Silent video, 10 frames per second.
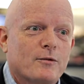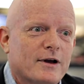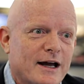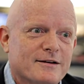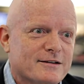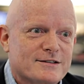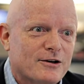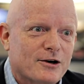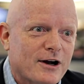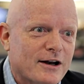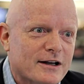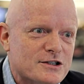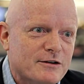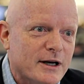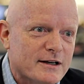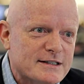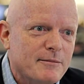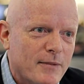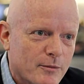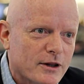what I consider a crowning achievement, a
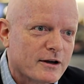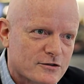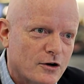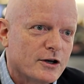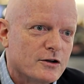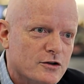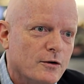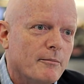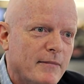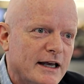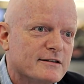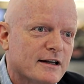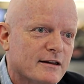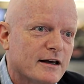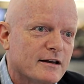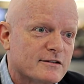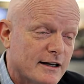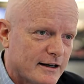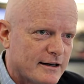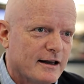team member that goes on to do amazing things
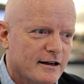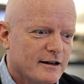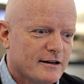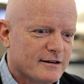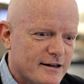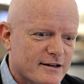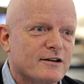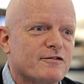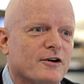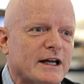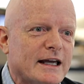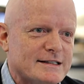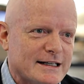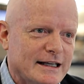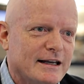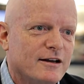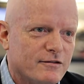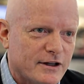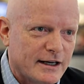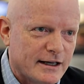and doesn't forget to
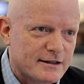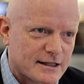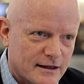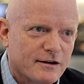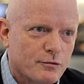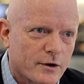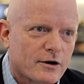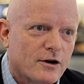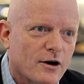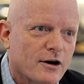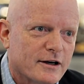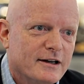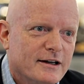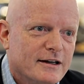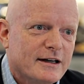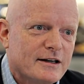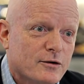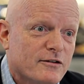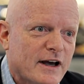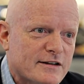give and to live with their heart and
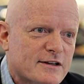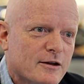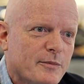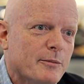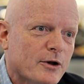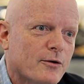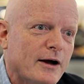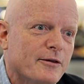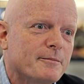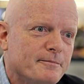to invest in the people around them.